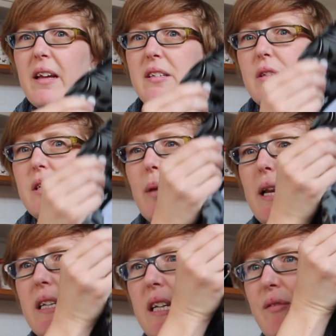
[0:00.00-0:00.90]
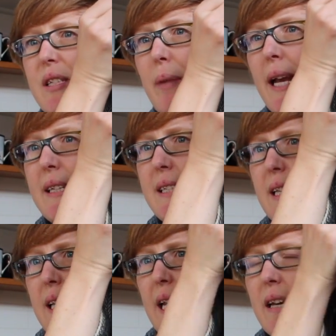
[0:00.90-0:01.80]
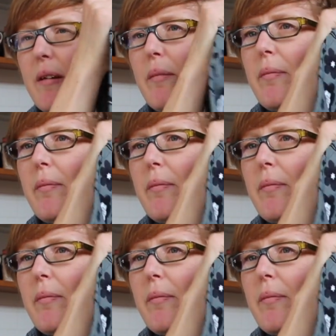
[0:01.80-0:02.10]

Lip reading: So there's plenty of space in there.